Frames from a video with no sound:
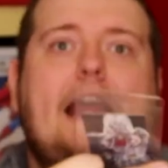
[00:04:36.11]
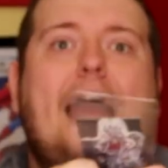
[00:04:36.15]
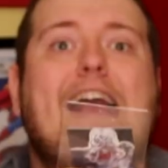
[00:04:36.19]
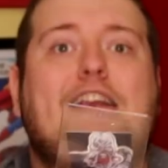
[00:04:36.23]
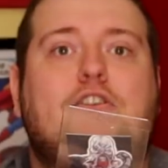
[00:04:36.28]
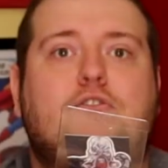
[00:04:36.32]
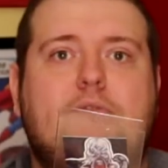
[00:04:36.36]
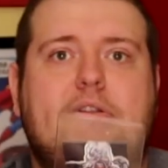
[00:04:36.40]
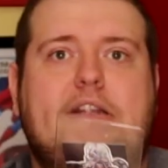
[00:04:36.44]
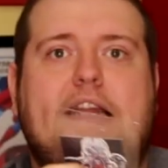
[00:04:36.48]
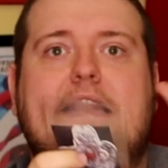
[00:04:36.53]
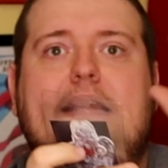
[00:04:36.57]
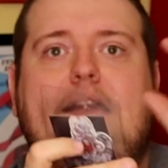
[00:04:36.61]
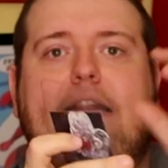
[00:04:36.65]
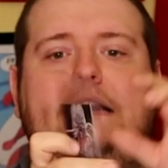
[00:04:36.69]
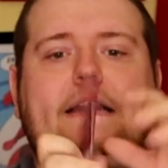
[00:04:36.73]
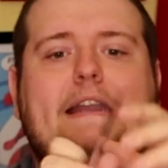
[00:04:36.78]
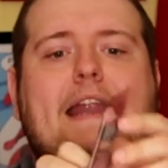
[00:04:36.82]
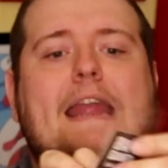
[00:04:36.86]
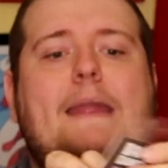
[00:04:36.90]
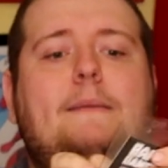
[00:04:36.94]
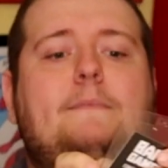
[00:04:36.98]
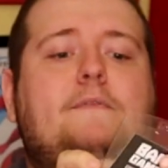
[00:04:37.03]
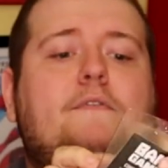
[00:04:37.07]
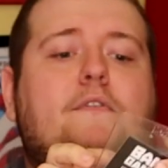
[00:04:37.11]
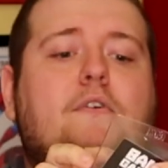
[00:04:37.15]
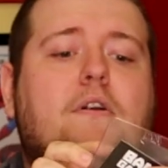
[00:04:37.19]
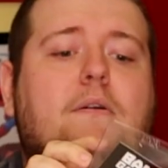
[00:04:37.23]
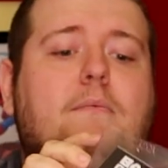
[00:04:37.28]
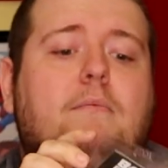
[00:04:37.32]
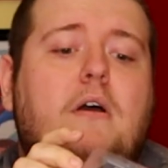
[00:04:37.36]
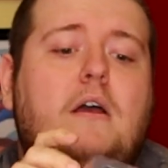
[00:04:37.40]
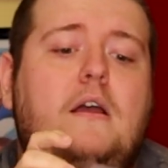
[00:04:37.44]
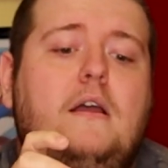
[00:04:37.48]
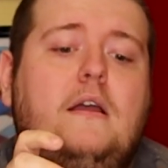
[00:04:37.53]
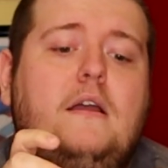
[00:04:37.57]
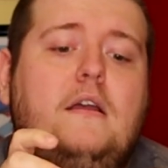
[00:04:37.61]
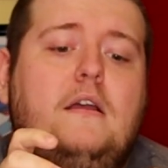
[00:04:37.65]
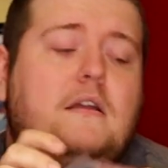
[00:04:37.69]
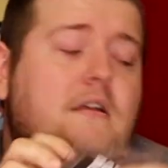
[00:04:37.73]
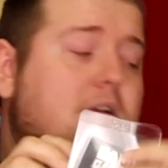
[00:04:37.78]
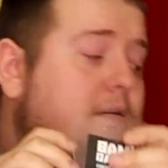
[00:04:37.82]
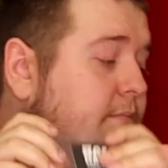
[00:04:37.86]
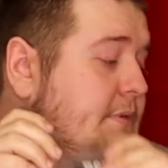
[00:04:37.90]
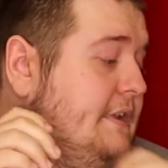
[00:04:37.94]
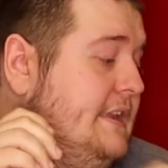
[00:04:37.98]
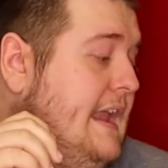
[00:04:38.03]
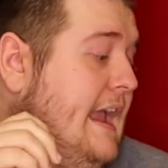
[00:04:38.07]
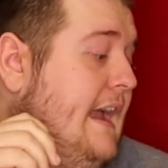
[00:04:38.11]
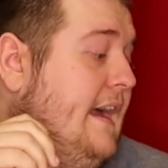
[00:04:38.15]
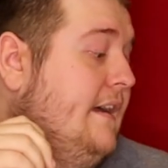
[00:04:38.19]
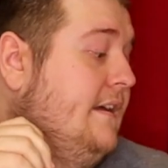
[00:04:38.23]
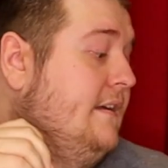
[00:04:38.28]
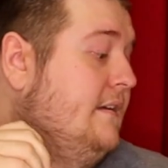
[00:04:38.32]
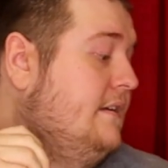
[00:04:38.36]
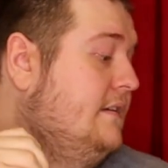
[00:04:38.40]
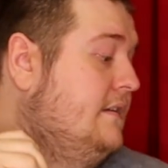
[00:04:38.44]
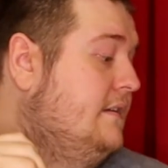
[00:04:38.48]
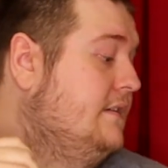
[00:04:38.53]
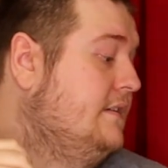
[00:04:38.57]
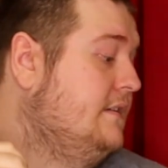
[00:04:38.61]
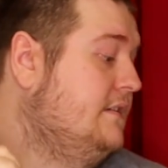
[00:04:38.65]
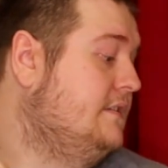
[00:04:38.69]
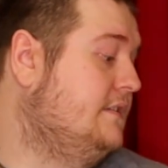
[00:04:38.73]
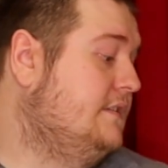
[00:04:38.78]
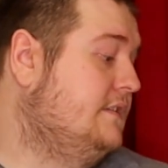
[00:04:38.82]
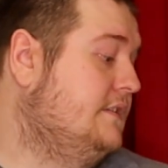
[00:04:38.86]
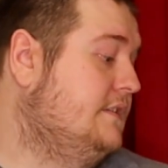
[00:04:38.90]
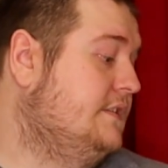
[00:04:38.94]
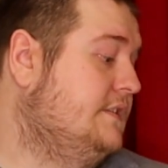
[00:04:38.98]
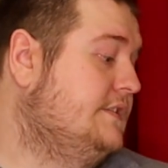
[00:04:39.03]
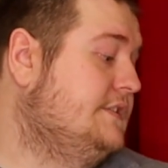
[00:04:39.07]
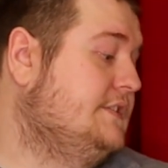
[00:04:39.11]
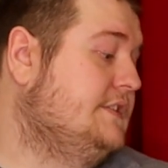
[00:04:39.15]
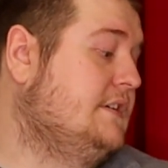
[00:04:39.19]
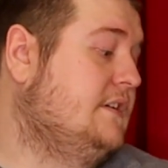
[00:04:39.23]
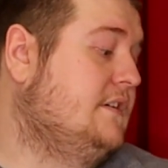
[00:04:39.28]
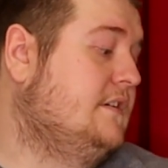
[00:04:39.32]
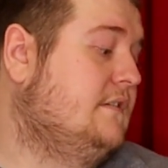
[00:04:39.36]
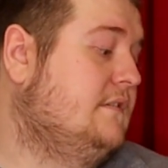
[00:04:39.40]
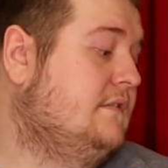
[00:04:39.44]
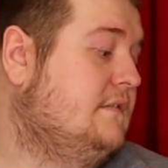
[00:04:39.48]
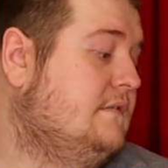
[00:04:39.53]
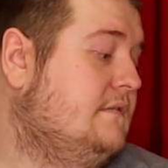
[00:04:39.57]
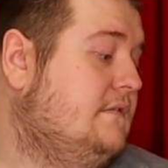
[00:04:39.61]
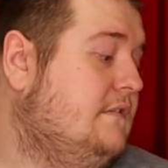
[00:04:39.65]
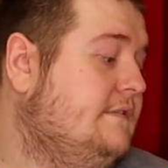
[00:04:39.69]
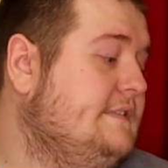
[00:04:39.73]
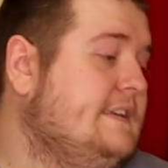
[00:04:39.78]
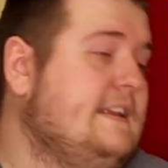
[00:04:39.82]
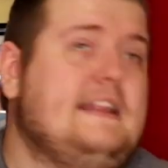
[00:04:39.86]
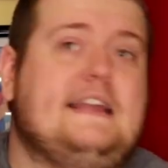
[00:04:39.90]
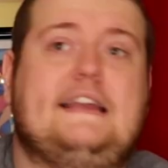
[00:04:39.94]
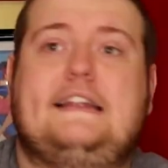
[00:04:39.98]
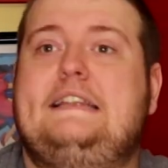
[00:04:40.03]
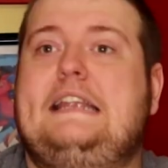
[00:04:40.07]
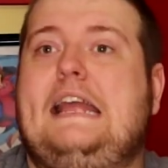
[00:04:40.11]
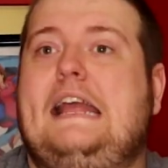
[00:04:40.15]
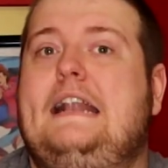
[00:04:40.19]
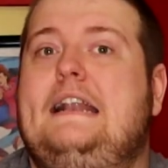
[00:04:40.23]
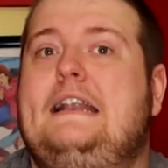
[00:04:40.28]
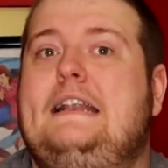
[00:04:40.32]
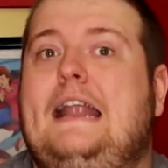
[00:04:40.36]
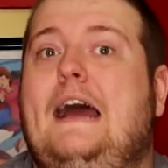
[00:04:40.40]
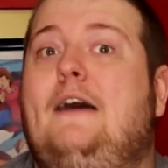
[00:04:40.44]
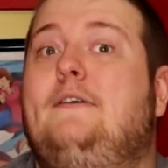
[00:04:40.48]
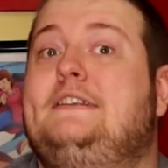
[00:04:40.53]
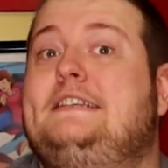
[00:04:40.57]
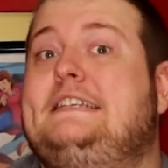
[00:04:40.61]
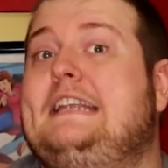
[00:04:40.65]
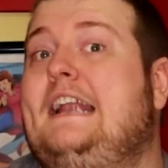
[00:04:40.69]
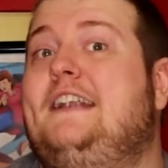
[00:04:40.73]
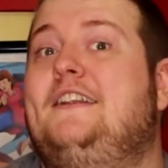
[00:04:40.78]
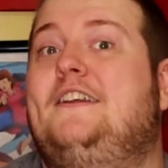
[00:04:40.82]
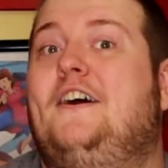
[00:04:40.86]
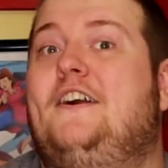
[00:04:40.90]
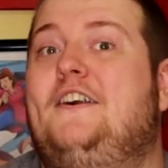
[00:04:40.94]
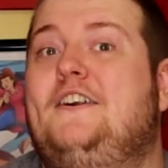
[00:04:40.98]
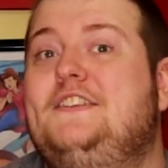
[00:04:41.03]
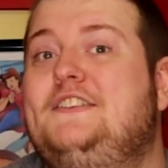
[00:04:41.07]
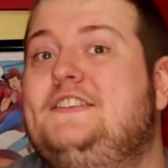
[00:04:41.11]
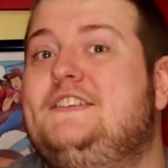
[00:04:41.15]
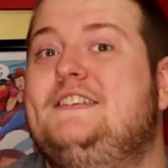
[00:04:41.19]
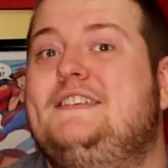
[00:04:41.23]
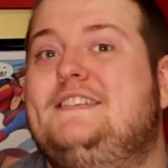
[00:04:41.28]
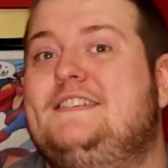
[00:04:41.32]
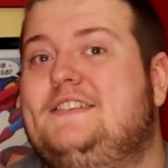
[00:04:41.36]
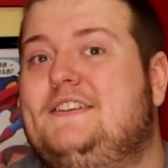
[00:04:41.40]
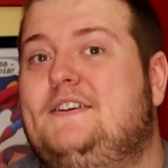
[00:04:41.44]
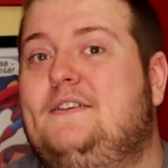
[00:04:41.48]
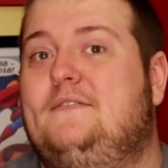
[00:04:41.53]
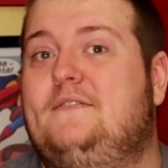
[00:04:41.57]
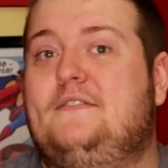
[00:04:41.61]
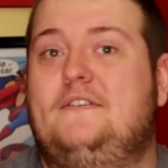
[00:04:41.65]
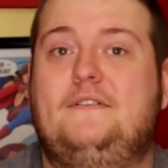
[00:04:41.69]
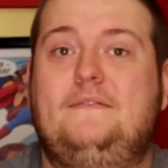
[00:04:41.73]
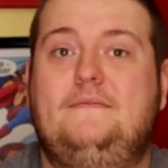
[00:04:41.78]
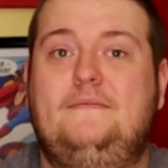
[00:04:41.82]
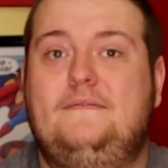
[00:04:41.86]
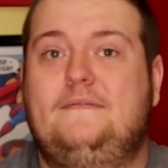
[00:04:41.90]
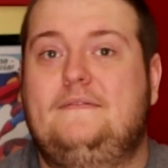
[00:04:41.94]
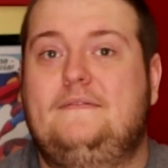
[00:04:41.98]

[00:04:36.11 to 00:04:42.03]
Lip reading: actual like name for him. But yeah. So what was that, like 10? Now it's 10 cards. So we're.